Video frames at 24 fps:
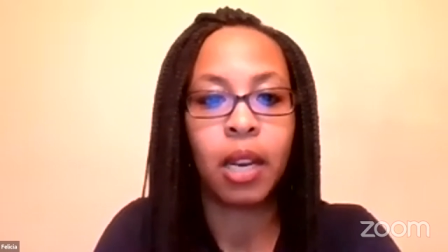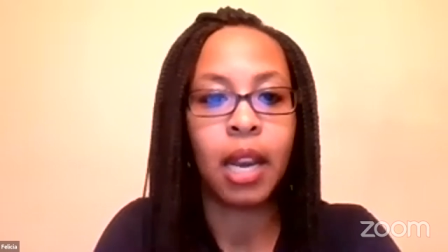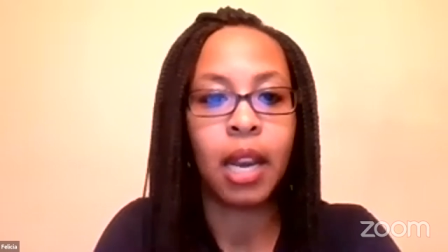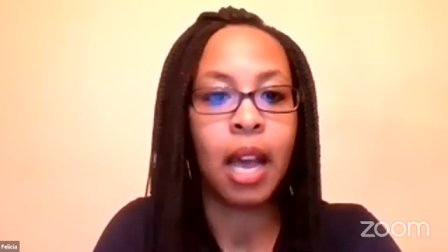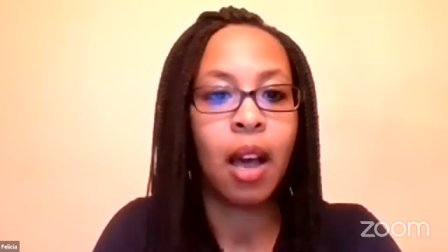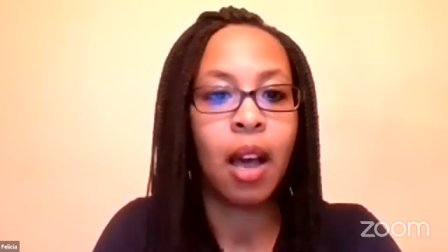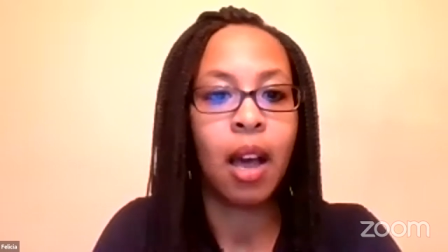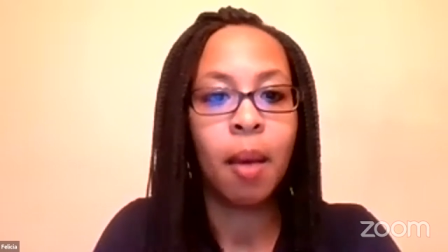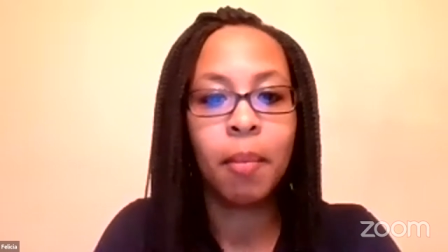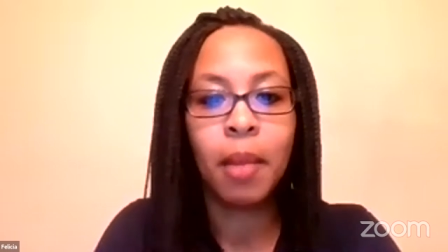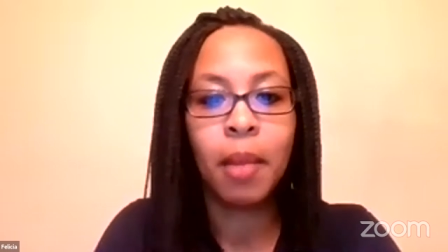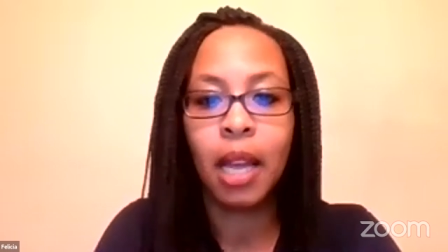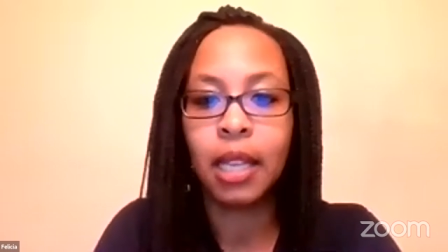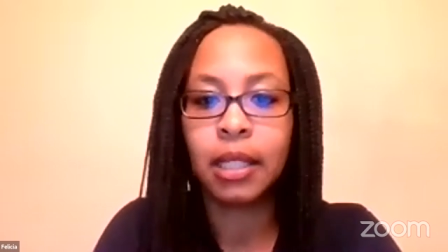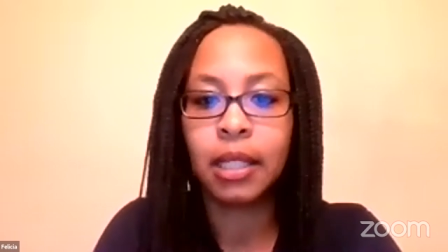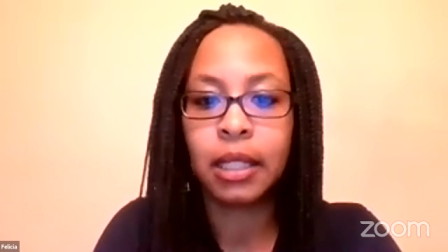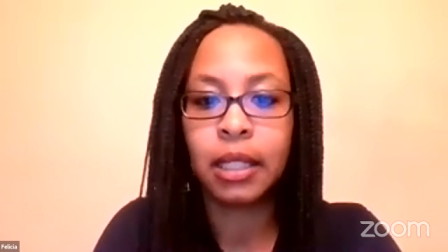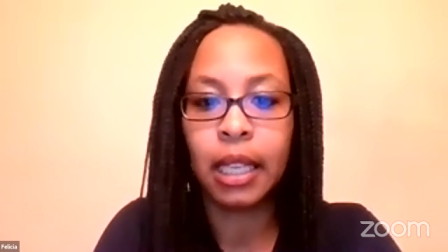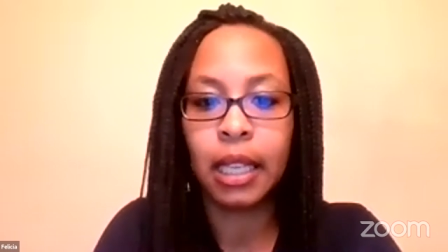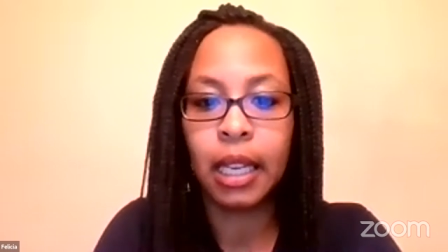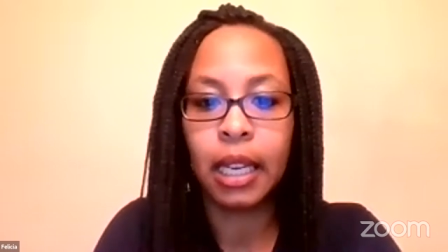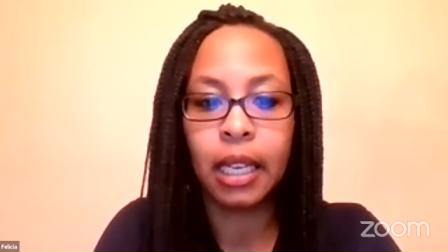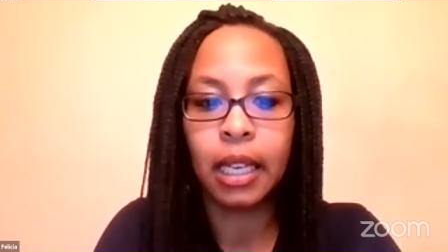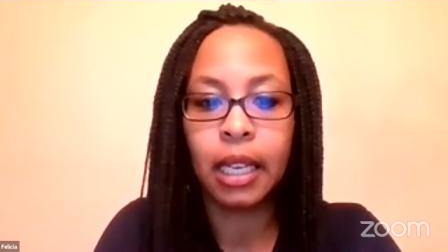Now, I'm not
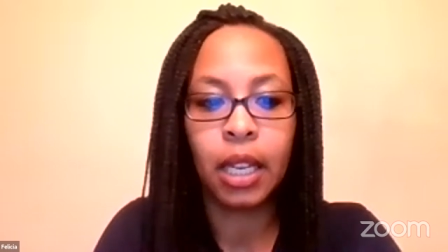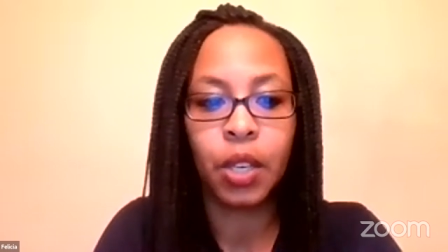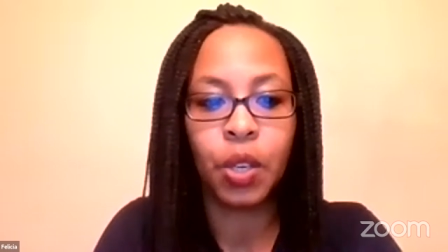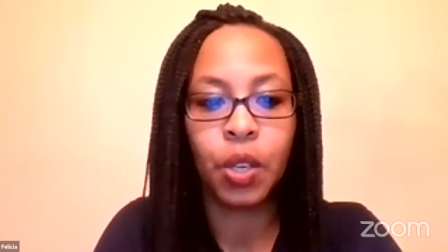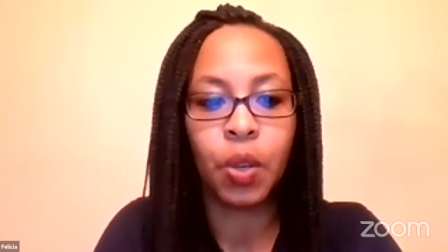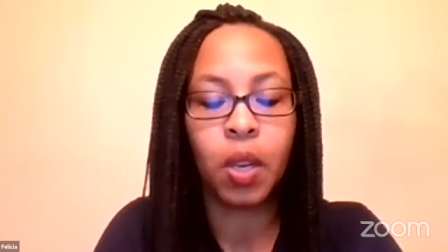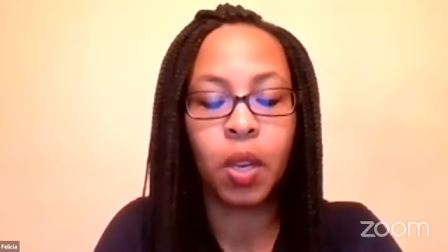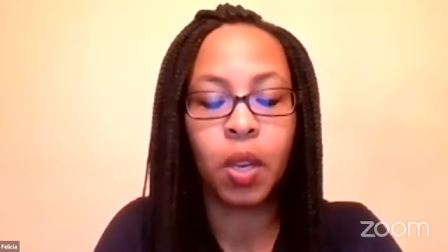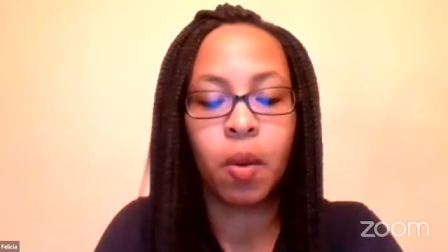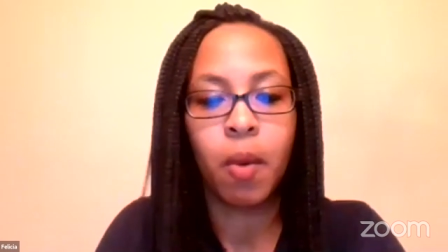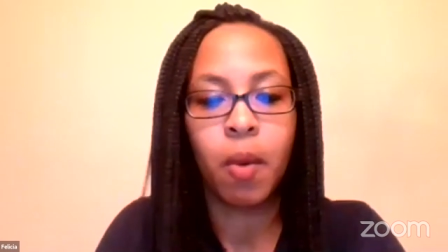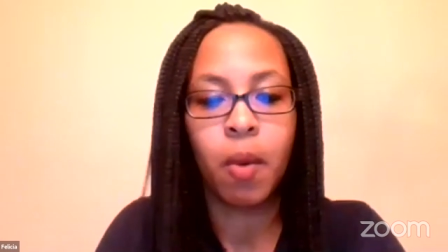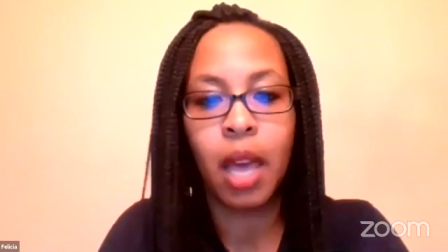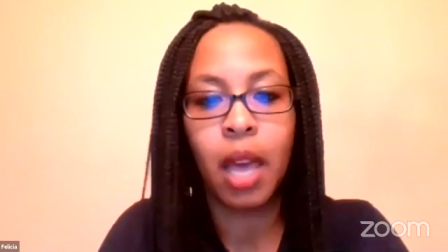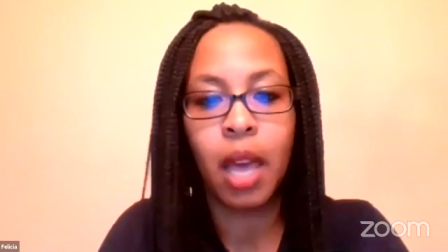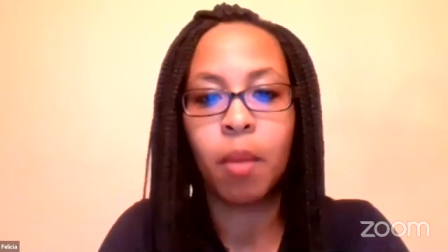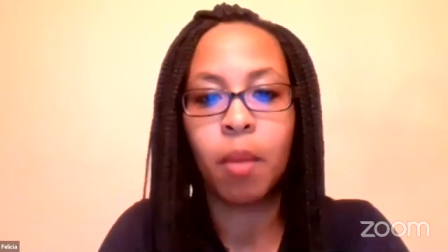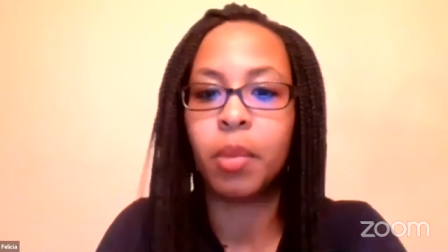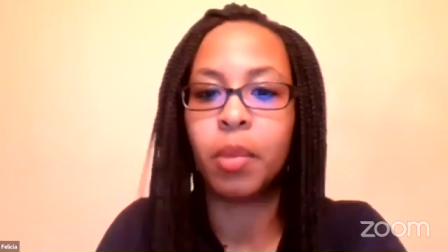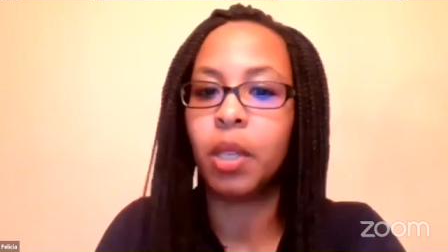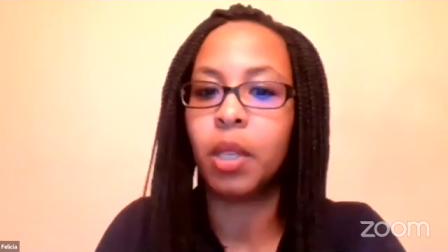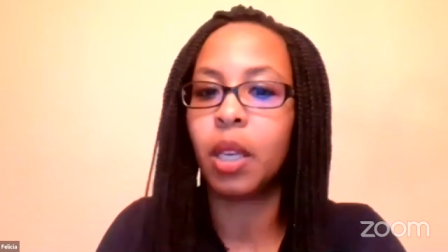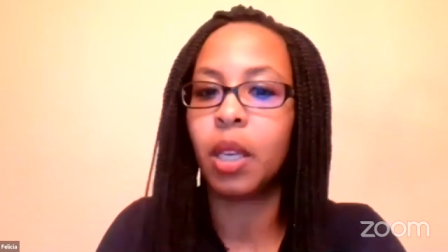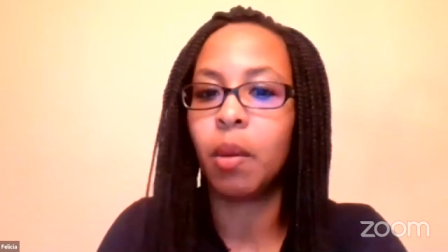saying that you can write a
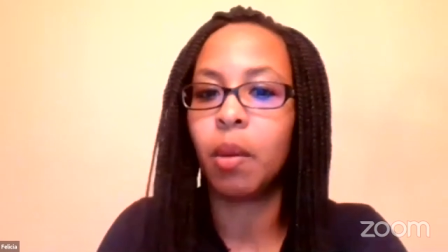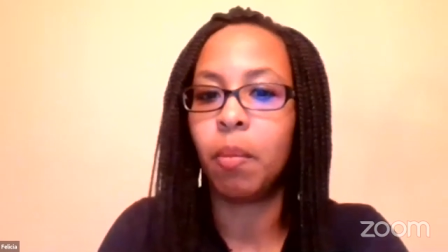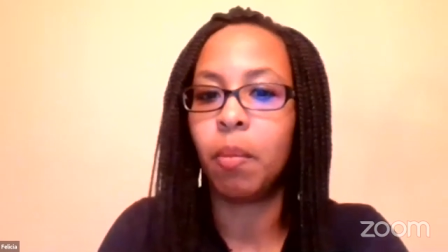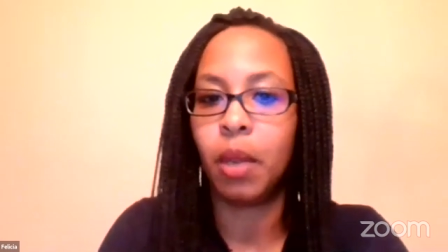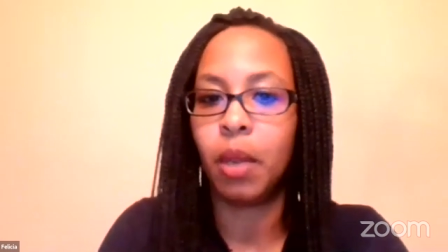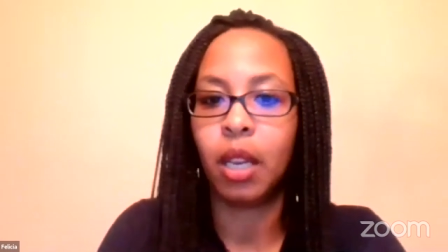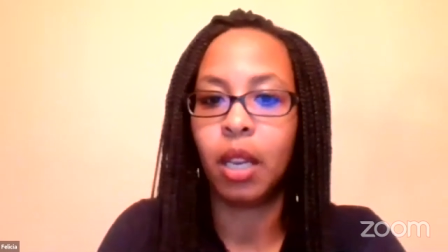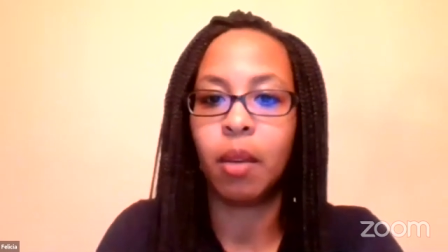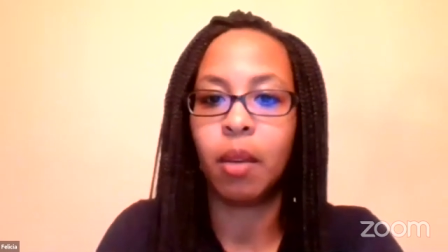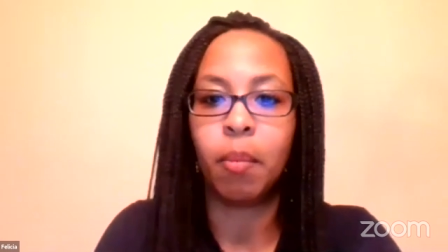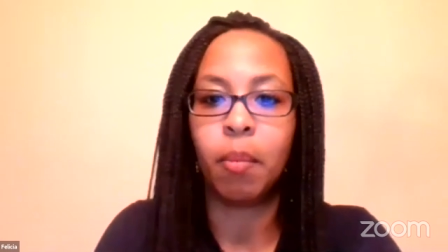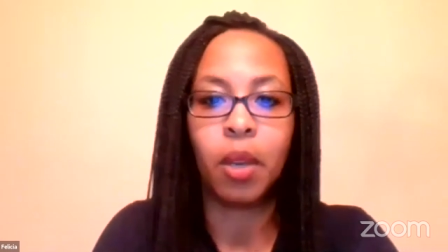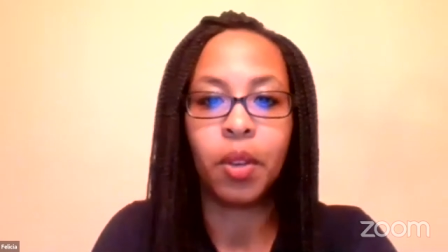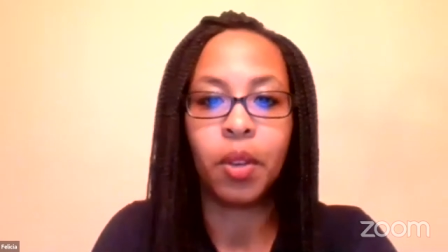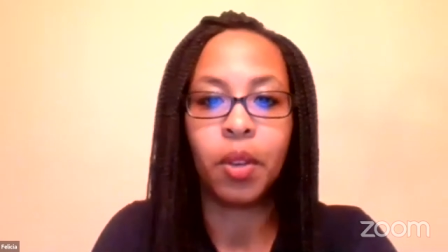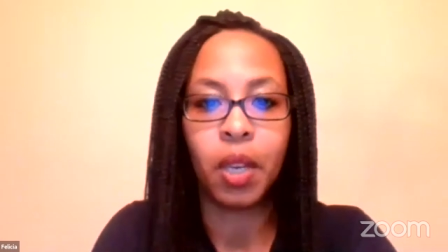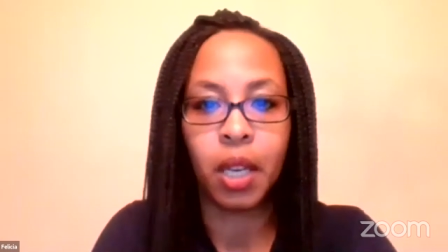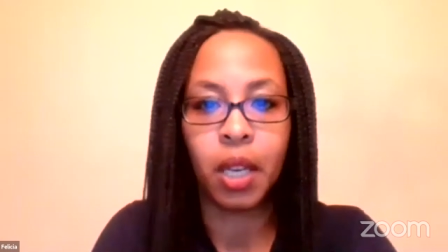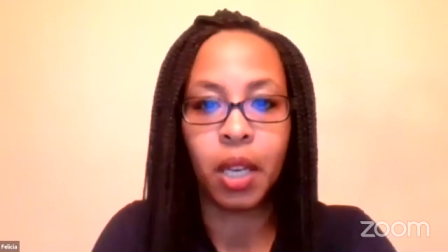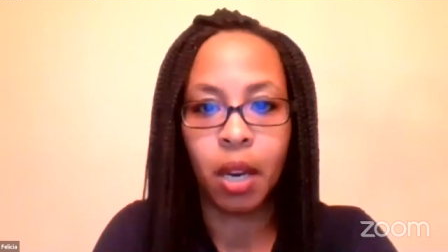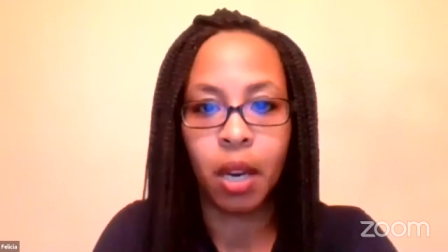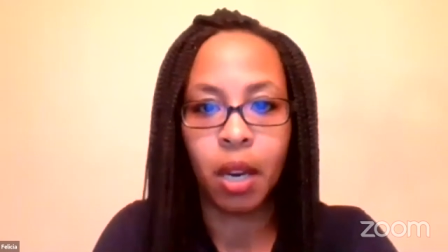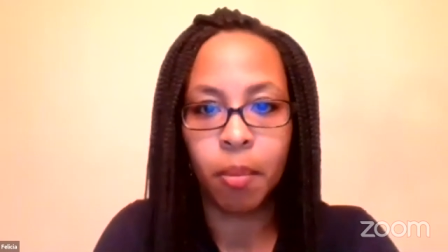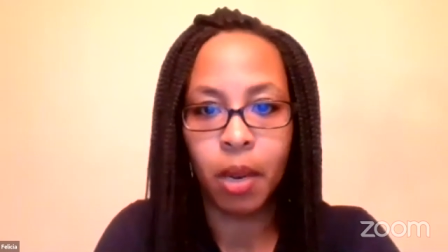book and be a
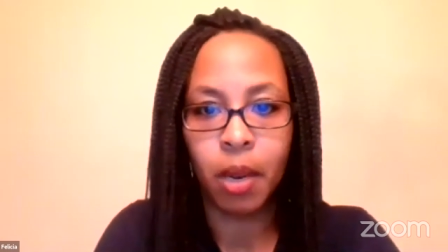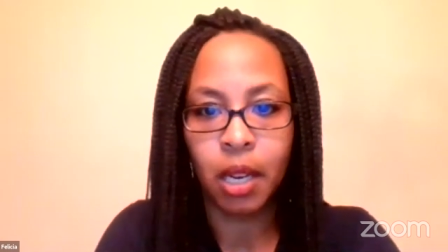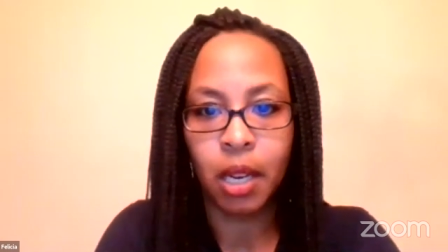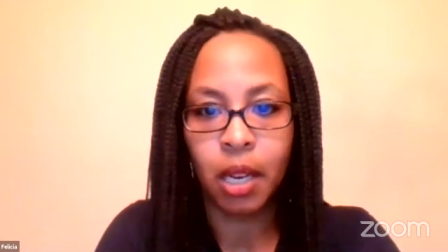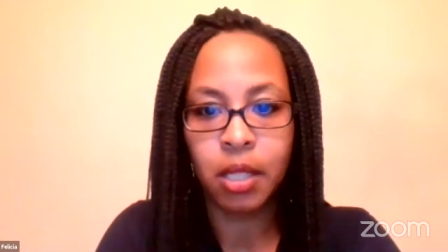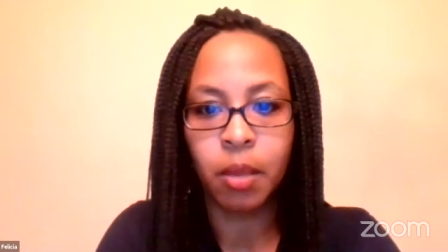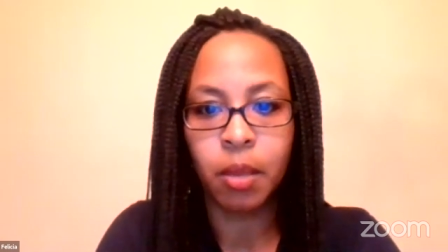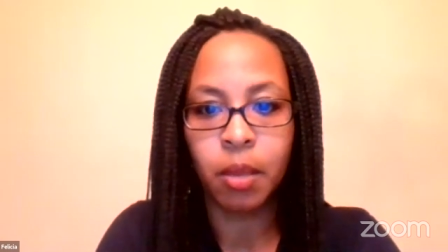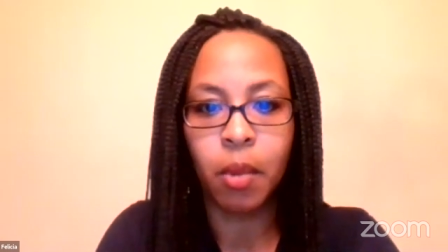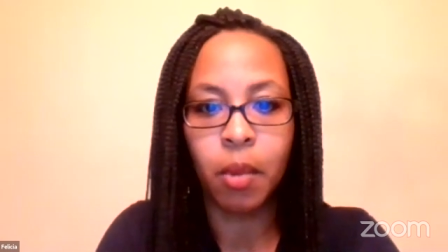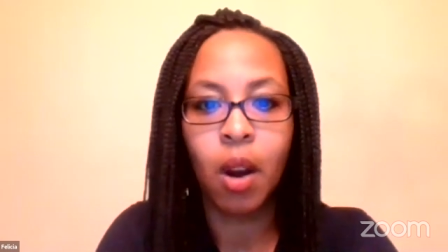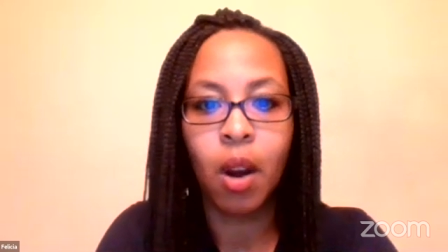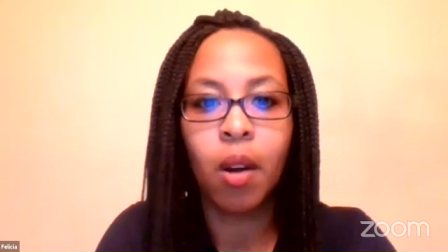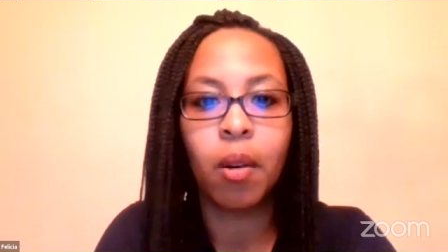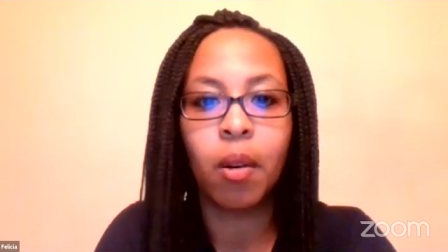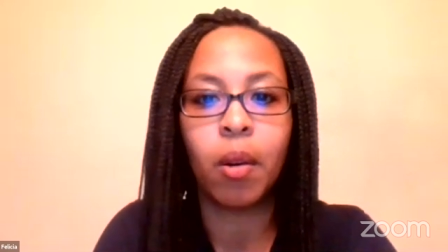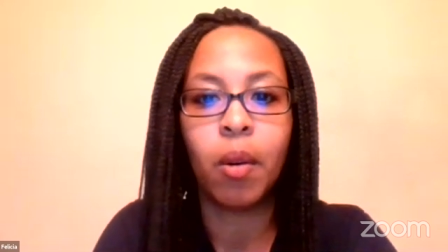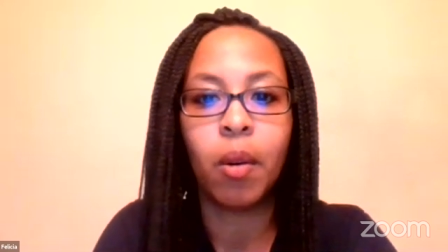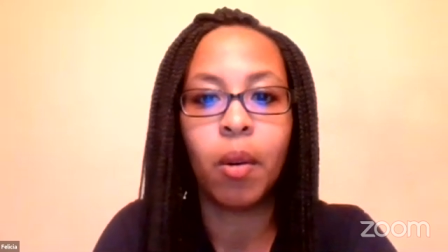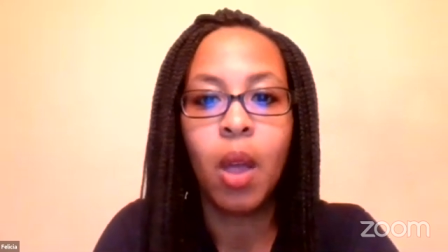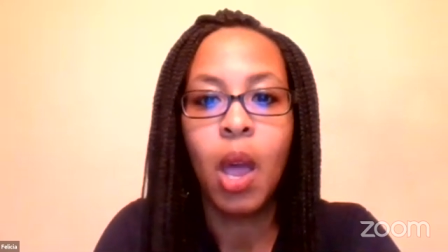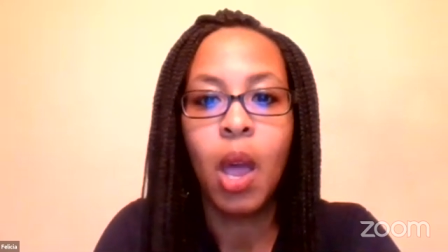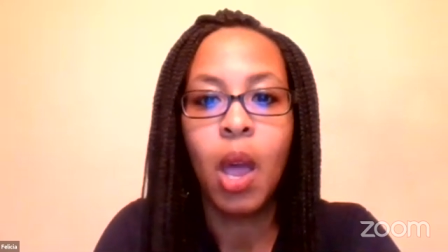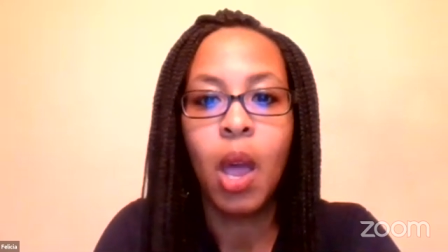millionaire by
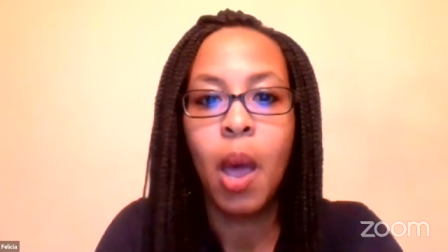tomorrow,